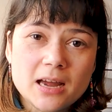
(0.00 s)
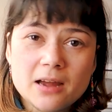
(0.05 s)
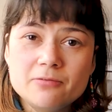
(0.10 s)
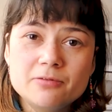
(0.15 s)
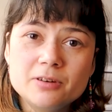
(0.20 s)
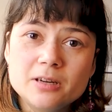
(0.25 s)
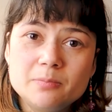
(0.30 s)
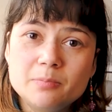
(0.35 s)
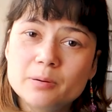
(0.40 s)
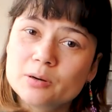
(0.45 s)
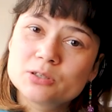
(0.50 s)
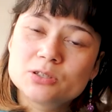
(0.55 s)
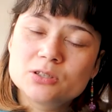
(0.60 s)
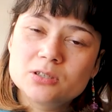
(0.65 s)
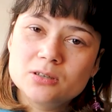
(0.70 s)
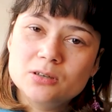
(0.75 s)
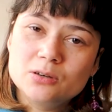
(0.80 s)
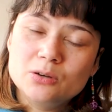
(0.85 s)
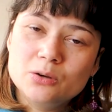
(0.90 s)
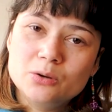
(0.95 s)
every
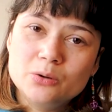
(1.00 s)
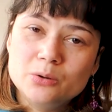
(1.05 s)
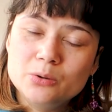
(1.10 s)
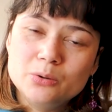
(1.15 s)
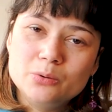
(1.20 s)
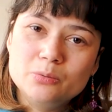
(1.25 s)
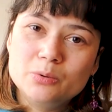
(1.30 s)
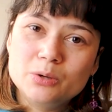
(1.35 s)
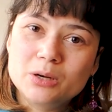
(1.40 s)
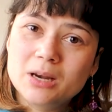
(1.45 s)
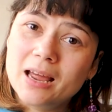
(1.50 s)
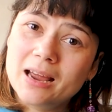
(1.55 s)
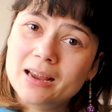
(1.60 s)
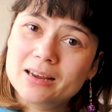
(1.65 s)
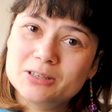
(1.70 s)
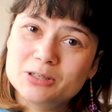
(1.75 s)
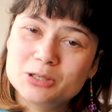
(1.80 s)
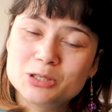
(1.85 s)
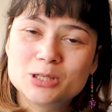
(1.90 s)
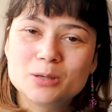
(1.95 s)
person who would
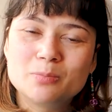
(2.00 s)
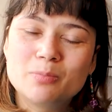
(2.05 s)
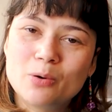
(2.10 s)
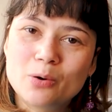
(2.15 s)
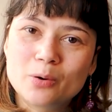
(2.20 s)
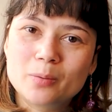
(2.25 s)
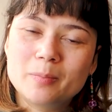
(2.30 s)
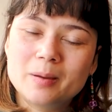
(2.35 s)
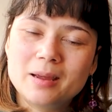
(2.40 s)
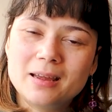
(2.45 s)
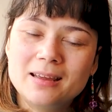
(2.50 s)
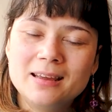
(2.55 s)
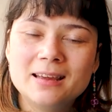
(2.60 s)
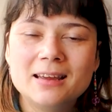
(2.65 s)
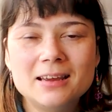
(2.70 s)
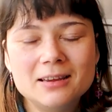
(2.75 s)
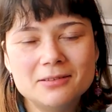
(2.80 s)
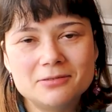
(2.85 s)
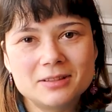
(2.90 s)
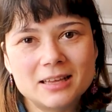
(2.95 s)
like to support me,
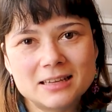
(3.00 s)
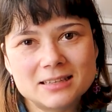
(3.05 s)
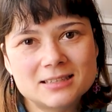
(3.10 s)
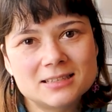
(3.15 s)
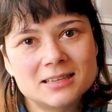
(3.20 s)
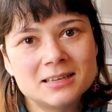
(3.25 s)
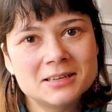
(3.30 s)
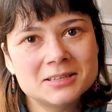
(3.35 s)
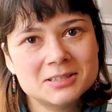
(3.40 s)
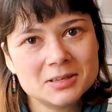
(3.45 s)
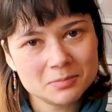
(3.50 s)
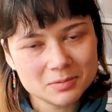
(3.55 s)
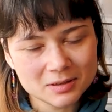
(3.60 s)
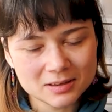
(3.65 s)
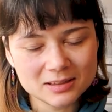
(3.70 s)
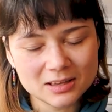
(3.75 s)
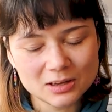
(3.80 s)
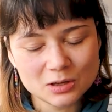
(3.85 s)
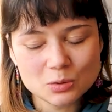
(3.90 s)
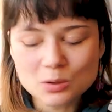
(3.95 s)
if that's
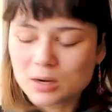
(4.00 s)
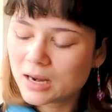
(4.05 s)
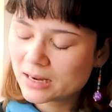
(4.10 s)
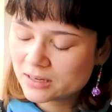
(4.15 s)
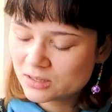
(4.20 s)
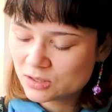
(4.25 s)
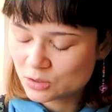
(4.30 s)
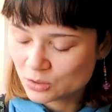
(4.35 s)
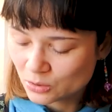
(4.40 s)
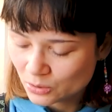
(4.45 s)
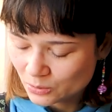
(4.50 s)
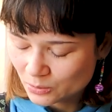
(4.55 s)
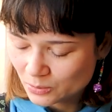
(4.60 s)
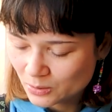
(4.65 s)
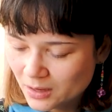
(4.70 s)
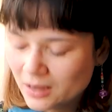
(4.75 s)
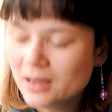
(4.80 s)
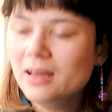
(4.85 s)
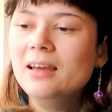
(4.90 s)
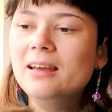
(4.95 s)
something that you'd like to do. It
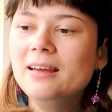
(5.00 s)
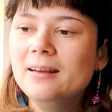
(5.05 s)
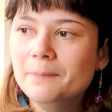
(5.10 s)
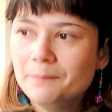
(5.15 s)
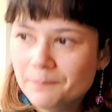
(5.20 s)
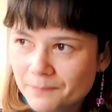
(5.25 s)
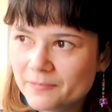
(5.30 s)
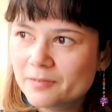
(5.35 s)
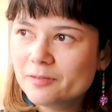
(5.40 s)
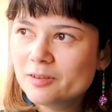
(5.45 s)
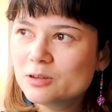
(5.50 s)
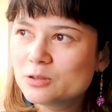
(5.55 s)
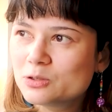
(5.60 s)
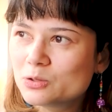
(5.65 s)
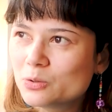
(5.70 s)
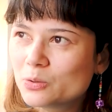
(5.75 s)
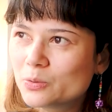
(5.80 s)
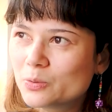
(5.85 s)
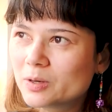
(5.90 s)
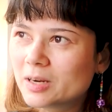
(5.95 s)
feels
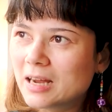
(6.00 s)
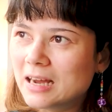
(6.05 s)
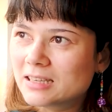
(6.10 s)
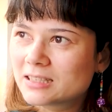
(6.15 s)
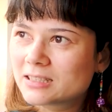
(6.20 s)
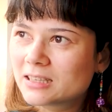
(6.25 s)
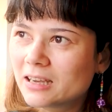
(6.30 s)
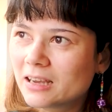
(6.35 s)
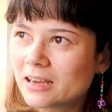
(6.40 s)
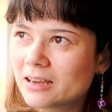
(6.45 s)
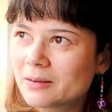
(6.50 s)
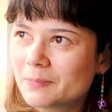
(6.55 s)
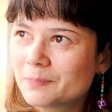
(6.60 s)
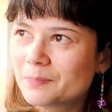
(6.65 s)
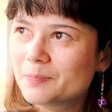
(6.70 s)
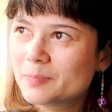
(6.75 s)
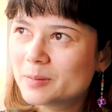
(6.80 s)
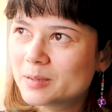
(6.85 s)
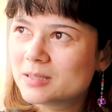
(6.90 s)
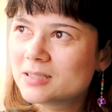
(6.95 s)
awkward asking,
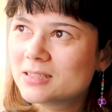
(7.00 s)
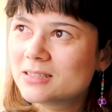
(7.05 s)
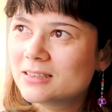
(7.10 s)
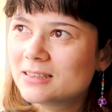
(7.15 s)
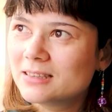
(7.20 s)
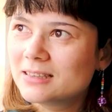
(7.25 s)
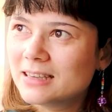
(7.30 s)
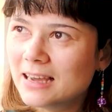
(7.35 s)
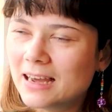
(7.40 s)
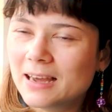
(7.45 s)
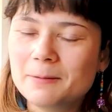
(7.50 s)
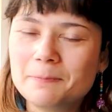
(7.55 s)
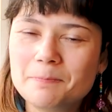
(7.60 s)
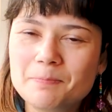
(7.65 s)
but yeah,